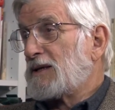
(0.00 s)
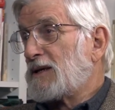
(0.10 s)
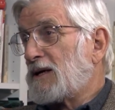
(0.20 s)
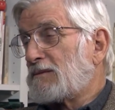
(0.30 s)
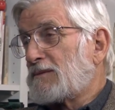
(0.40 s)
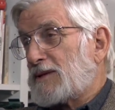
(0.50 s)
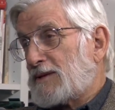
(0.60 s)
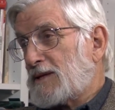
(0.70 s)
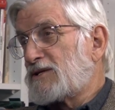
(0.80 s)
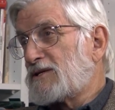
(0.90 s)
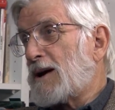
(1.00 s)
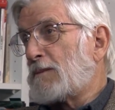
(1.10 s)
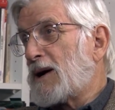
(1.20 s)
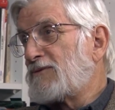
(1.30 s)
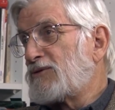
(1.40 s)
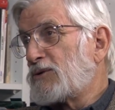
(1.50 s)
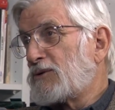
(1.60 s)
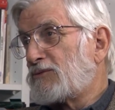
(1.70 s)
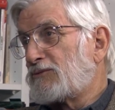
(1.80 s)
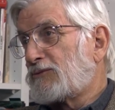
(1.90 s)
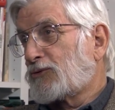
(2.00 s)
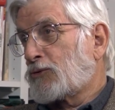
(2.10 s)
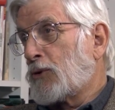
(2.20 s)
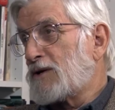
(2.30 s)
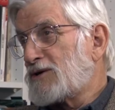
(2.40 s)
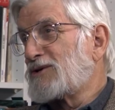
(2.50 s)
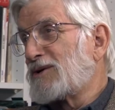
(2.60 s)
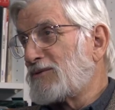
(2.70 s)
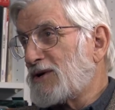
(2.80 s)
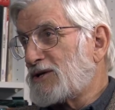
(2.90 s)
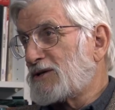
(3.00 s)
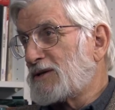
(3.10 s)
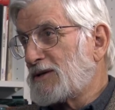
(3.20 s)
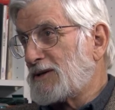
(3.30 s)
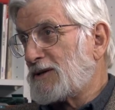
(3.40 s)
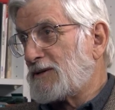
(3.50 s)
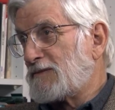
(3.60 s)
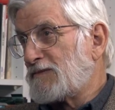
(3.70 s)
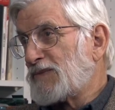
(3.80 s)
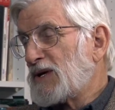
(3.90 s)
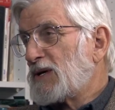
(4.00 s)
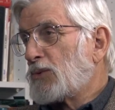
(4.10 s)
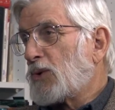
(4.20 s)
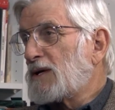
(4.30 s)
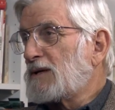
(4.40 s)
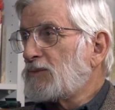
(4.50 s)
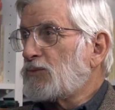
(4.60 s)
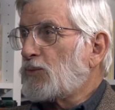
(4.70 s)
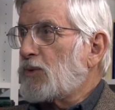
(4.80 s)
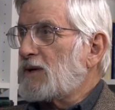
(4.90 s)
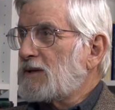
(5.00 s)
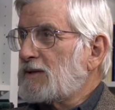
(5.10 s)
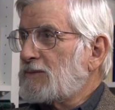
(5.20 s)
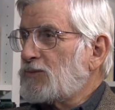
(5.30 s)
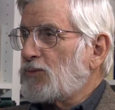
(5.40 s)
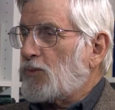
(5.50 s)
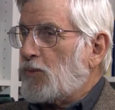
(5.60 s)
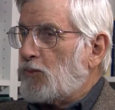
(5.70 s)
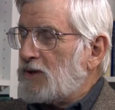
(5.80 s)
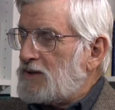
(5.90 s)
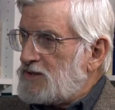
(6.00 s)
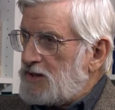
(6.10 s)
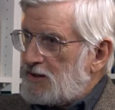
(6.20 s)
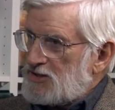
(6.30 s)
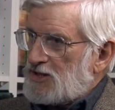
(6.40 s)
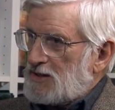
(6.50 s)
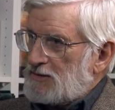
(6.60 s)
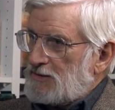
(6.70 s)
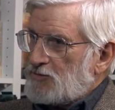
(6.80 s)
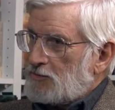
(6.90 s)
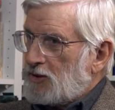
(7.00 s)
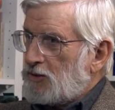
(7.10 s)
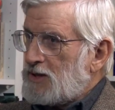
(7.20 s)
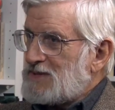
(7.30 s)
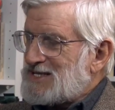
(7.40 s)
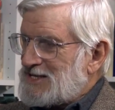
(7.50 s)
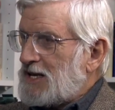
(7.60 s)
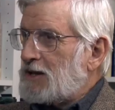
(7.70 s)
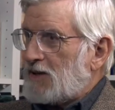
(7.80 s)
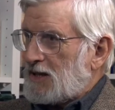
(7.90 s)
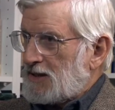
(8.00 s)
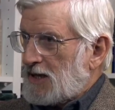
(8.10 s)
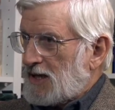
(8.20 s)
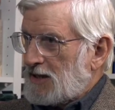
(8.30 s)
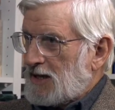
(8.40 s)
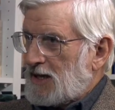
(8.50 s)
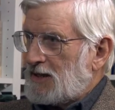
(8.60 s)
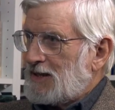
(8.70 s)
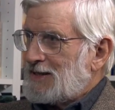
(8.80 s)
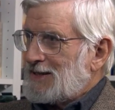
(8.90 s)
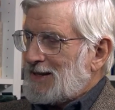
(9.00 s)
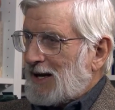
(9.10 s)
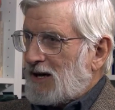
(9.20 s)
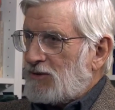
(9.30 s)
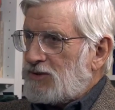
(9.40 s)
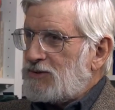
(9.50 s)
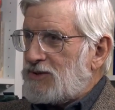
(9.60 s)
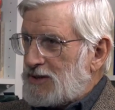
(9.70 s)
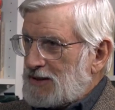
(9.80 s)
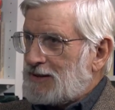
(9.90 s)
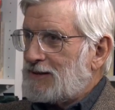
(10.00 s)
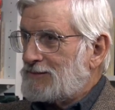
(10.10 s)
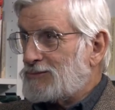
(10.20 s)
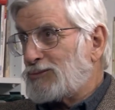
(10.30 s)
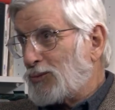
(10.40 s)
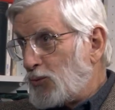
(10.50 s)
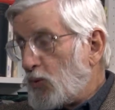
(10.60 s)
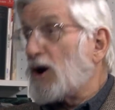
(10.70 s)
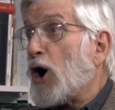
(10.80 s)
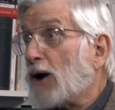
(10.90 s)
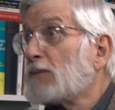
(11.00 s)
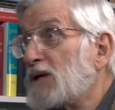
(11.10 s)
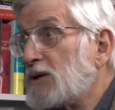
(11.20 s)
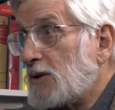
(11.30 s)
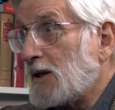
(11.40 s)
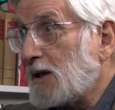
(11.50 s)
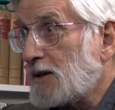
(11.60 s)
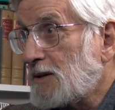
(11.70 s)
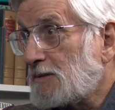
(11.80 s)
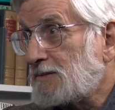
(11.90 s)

Now, this is not my view of crisis intervention. What does the consent agreement say about that? And how do you think we ought to be doing it?